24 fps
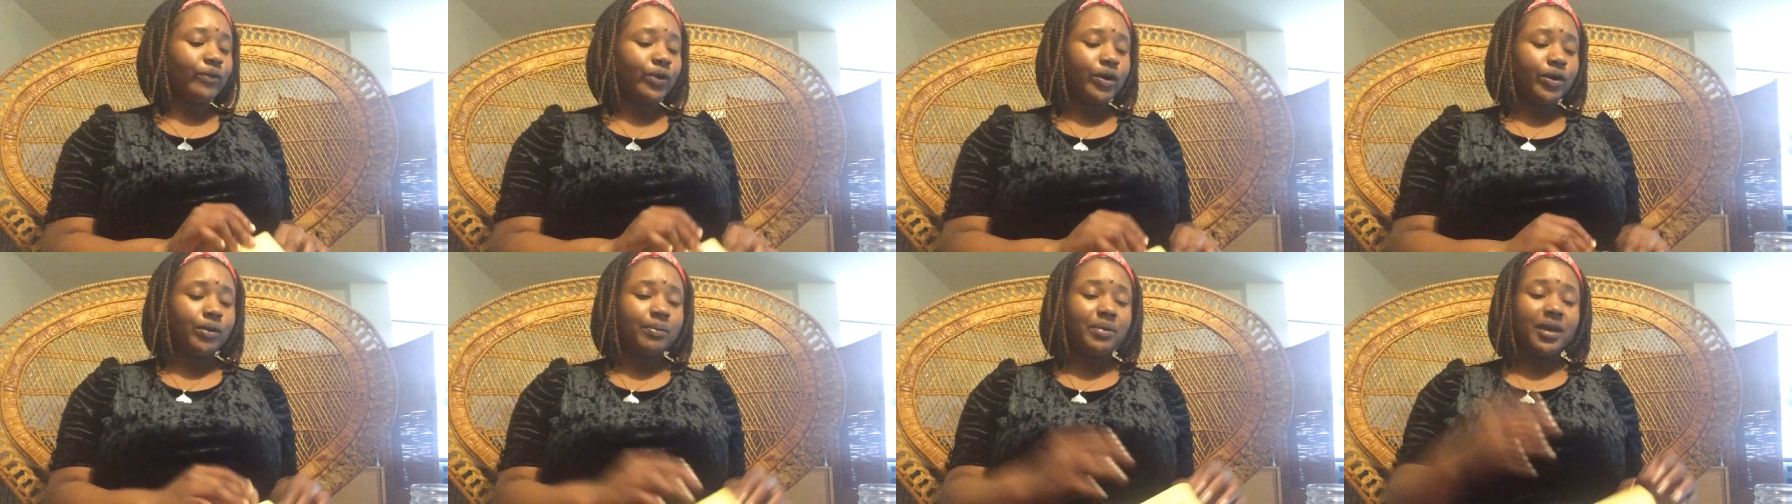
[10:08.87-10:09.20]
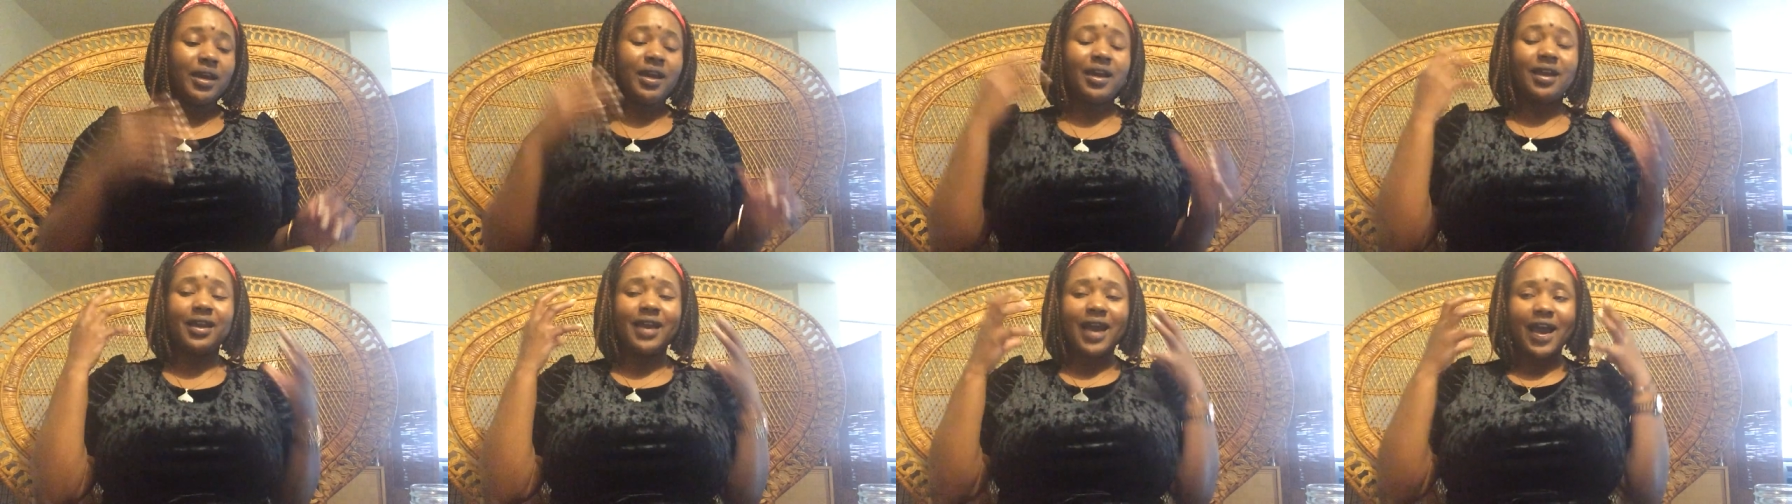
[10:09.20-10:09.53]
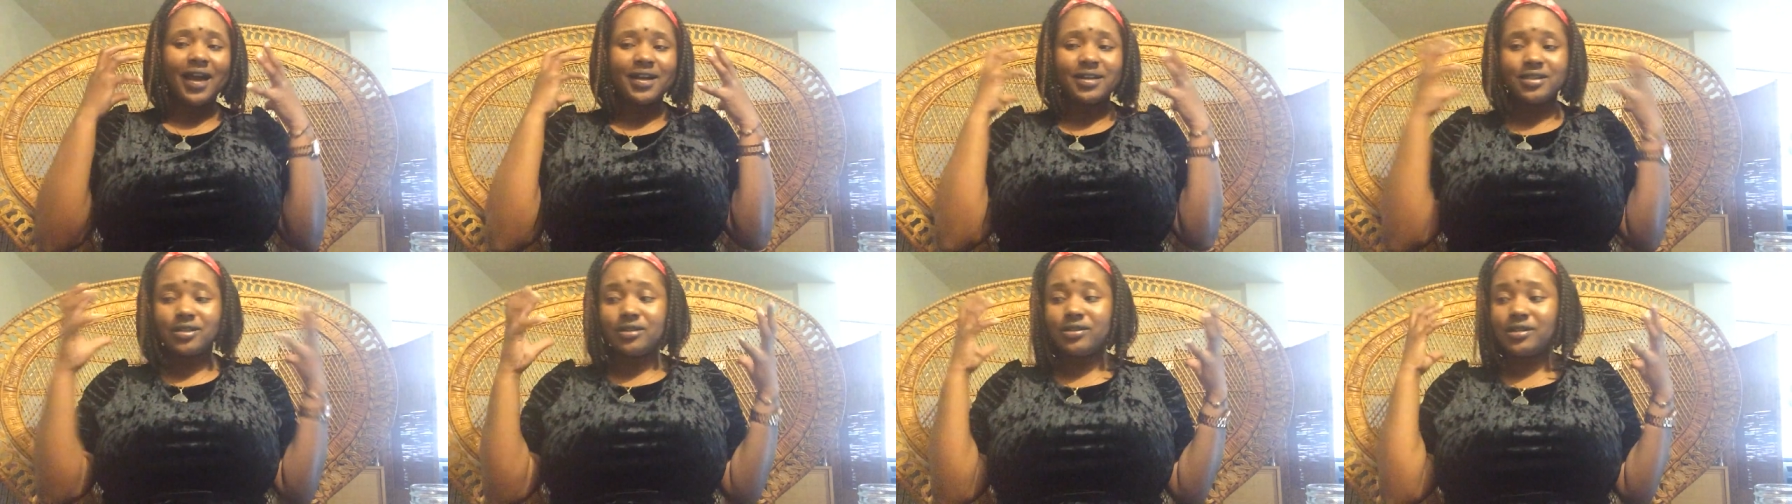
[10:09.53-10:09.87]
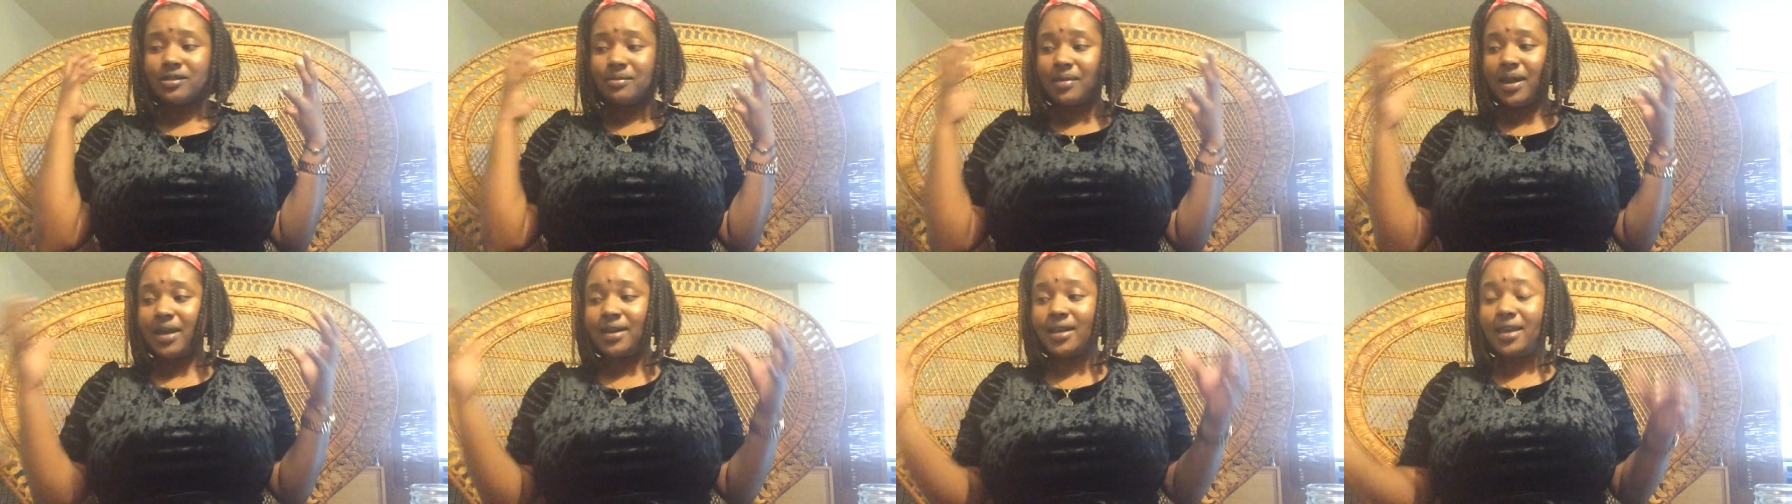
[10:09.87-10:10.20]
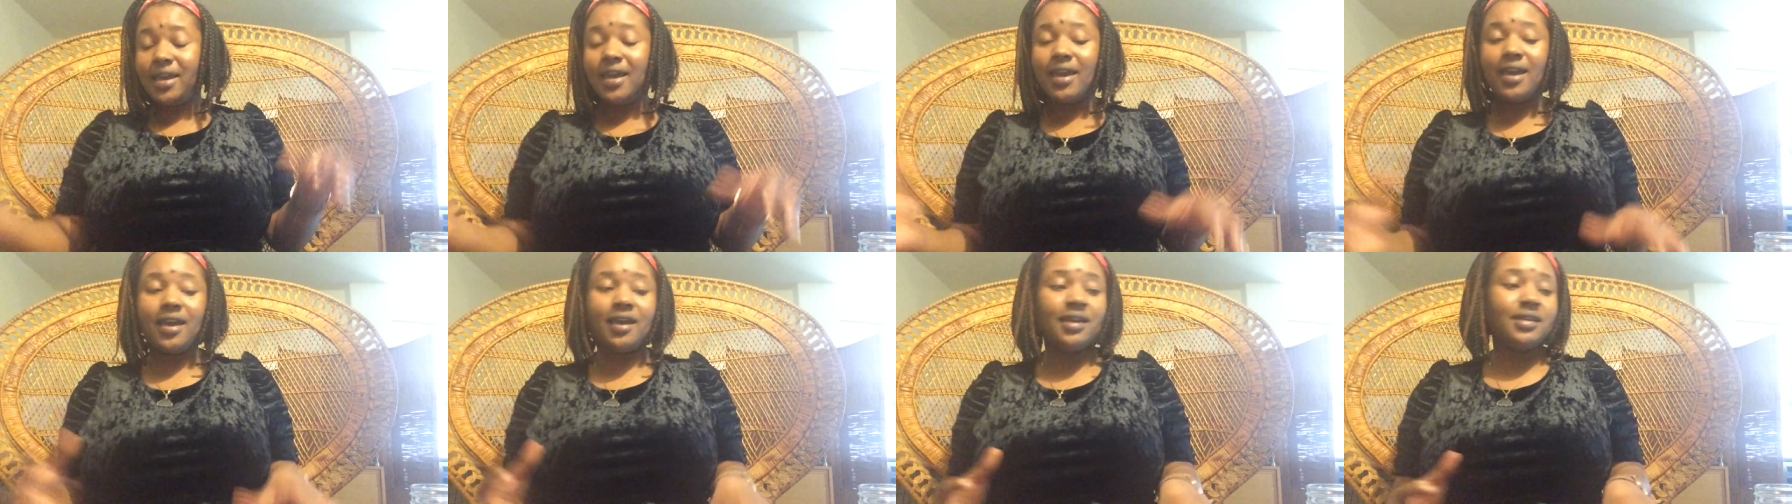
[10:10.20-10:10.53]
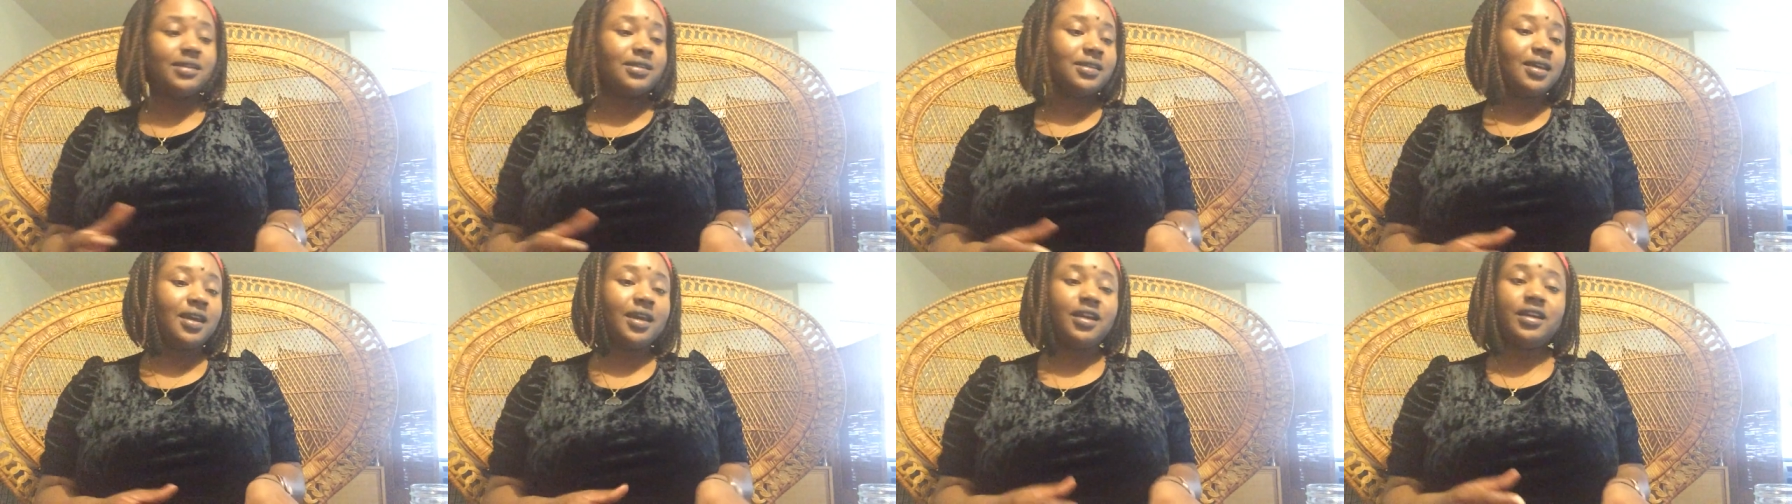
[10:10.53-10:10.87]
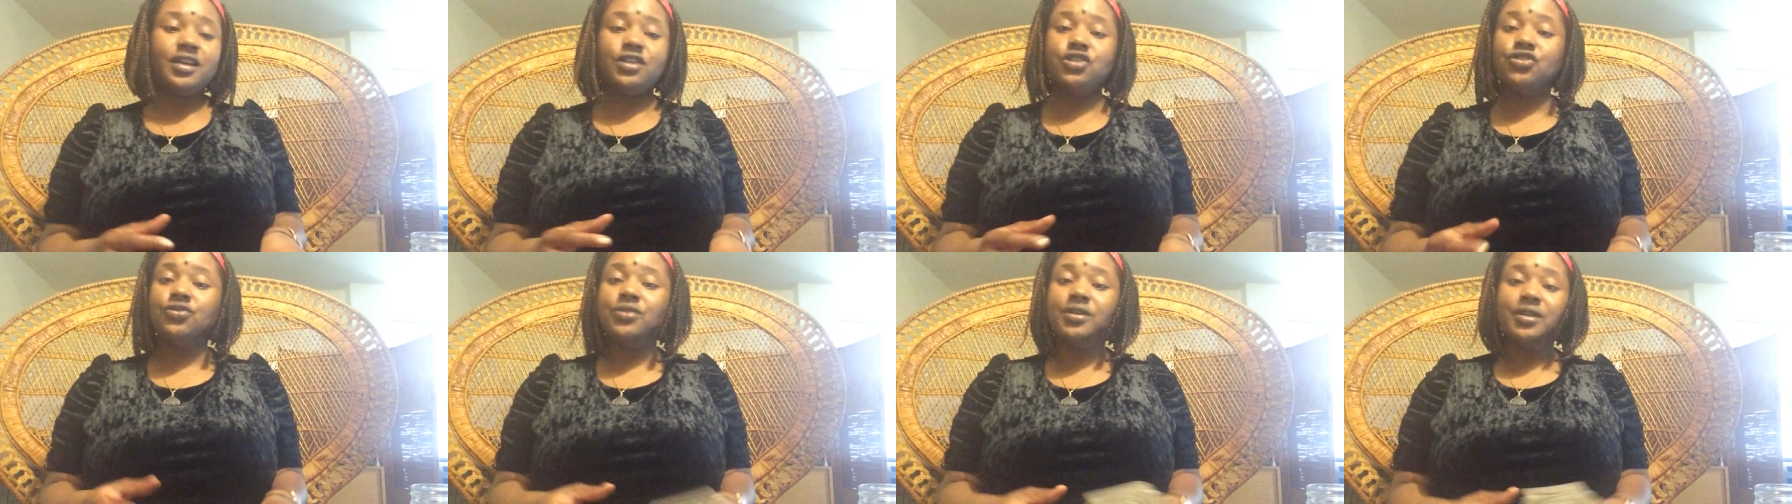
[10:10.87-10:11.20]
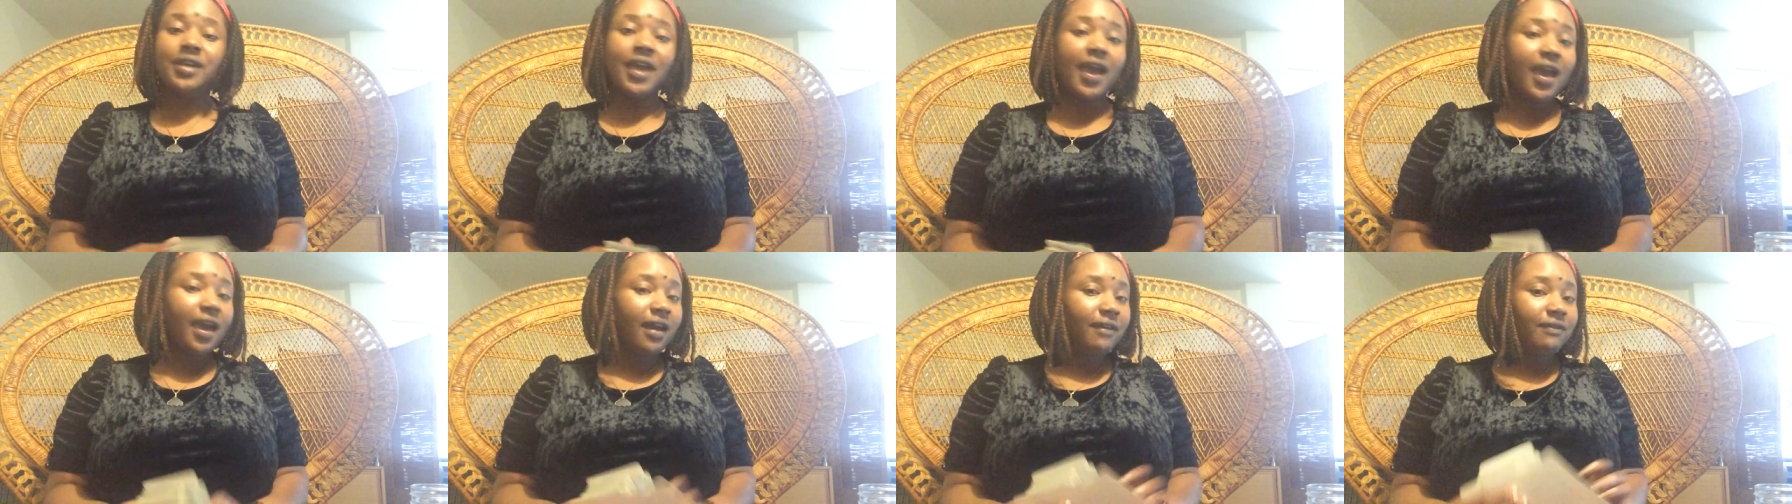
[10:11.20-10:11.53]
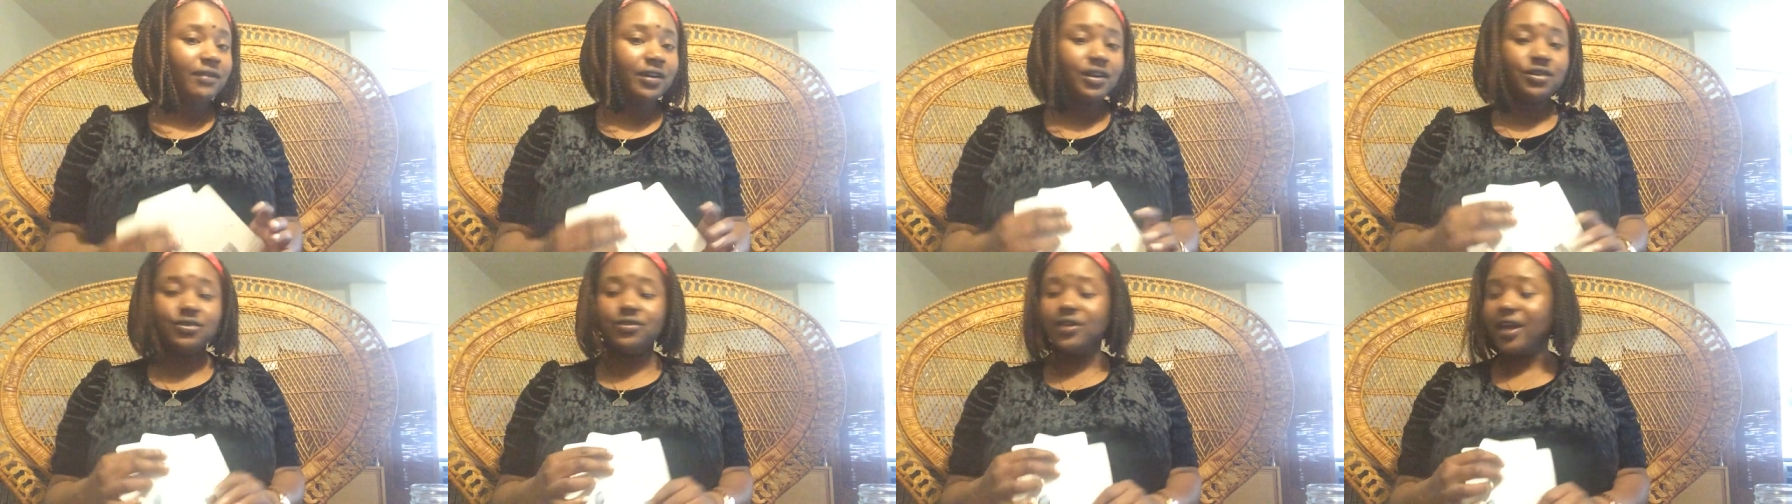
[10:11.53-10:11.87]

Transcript: well-being. God is on somebody's head saying that you can have it,